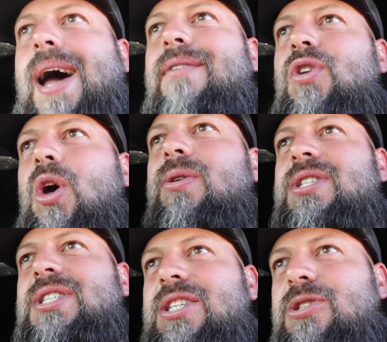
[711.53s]
I've
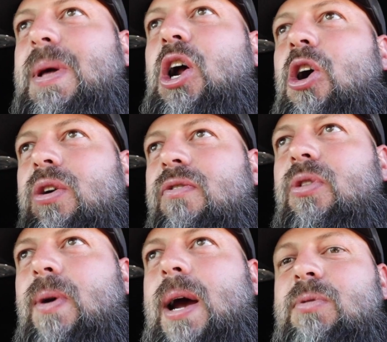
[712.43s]
noticed it's been harder for
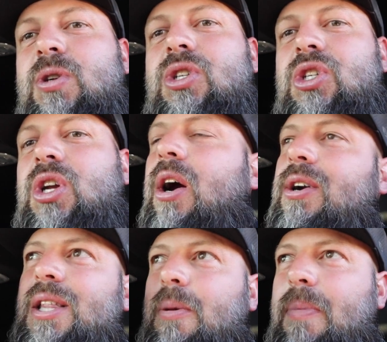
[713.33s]
the Raptor to
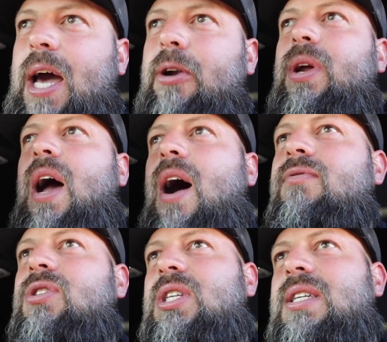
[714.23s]
start. The battery
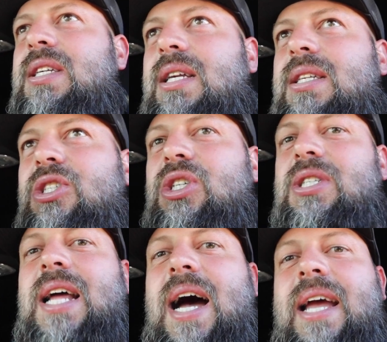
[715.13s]
obviously is
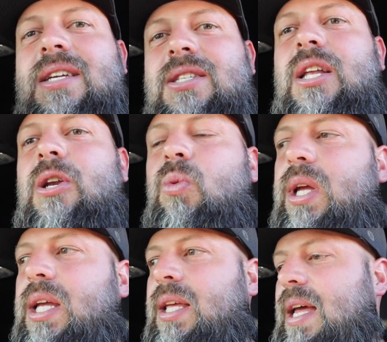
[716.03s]
just dying. It's getting
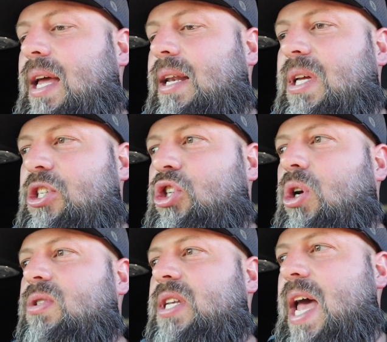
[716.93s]
weak and it
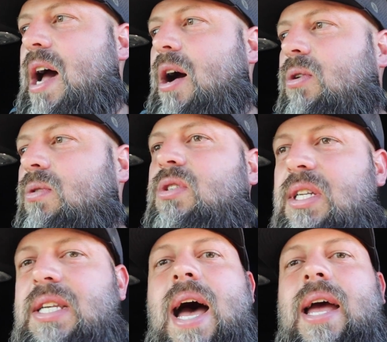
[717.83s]
chose now to
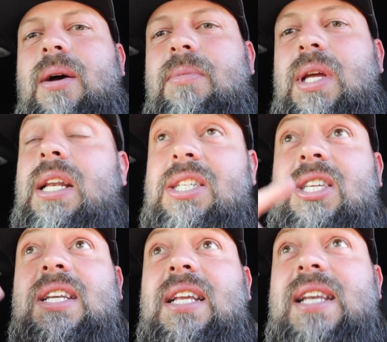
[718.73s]
die on me. At least
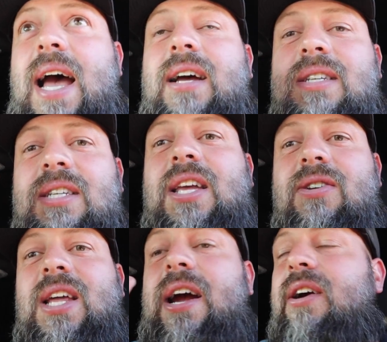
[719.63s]
it didn't die on
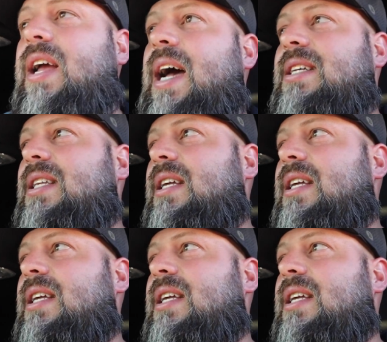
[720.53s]
Discount Tire, guys.